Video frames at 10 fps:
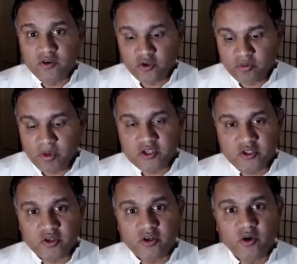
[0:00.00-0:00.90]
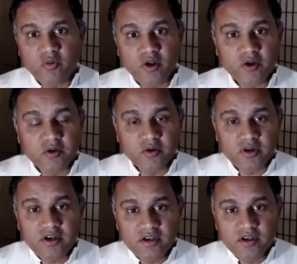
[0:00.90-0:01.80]
to make sure we look
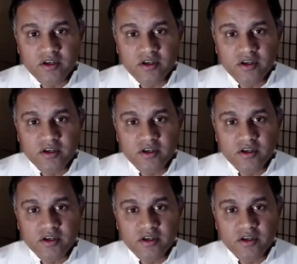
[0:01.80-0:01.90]
good.